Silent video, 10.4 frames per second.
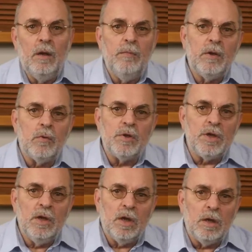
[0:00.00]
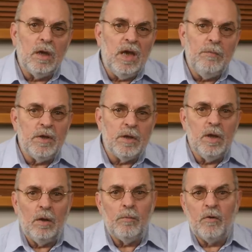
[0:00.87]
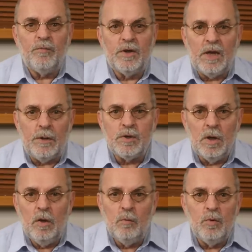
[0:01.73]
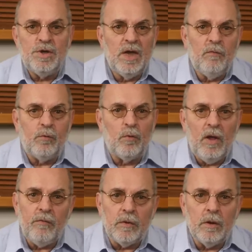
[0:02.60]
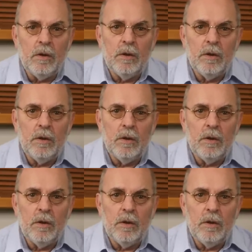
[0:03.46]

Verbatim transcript: because an unlimited number of taps would take forever,